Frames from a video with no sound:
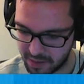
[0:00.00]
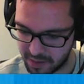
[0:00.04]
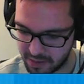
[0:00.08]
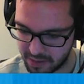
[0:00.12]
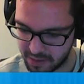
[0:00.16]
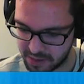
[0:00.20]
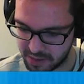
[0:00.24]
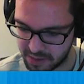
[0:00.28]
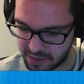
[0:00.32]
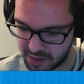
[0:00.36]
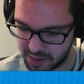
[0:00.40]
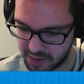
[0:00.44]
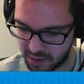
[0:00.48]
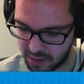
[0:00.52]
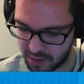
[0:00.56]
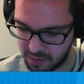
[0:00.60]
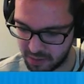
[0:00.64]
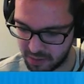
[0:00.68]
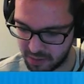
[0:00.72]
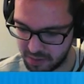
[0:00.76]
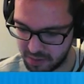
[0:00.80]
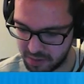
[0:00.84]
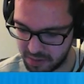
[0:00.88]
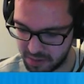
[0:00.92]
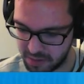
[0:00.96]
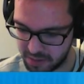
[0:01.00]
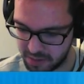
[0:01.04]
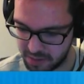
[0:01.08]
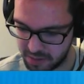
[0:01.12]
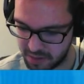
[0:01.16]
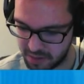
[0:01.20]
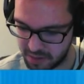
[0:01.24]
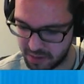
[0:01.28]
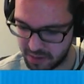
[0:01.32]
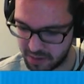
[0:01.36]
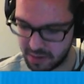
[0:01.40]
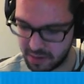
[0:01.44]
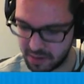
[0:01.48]
So,
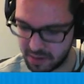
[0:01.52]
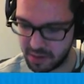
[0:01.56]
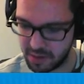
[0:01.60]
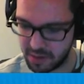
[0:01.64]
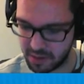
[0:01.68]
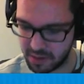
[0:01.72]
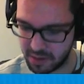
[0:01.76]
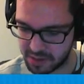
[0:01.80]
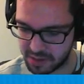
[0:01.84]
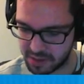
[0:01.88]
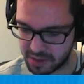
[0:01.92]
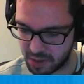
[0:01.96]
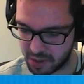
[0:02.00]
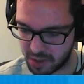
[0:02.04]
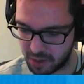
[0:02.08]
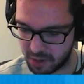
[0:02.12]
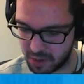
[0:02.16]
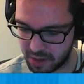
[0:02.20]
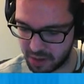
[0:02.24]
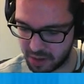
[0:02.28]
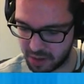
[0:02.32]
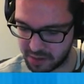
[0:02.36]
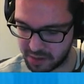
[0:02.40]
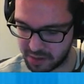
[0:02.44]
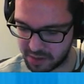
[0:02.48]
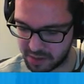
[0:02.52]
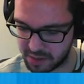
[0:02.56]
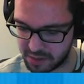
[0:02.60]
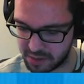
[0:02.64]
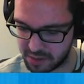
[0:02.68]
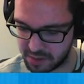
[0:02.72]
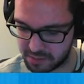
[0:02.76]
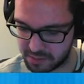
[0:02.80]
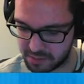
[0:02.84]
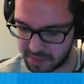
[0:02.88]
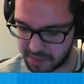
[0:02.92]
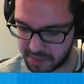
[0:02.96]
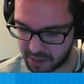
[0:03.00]
let's go on to
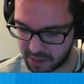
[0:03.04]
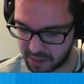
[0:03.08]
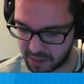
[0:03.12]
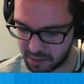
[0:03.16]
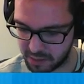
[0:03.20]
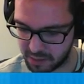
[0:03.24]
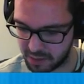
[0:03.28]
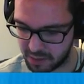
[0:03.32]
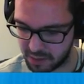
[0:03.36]
battle